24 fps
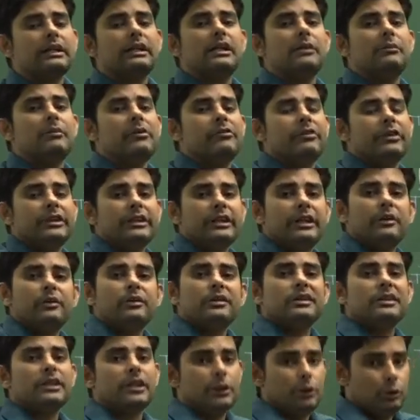E M F
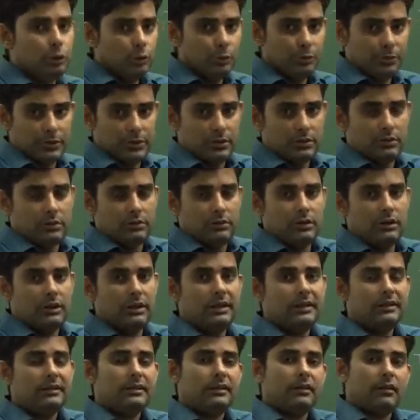induced in a loop
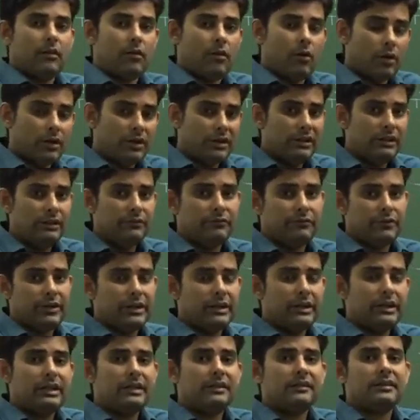is only
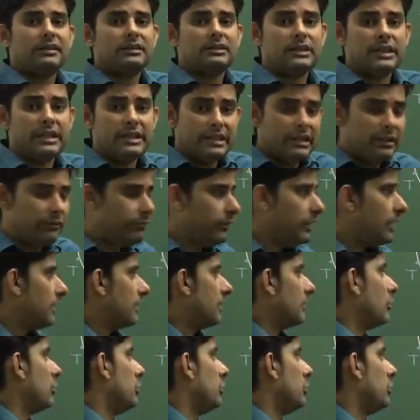when there is a change in flux.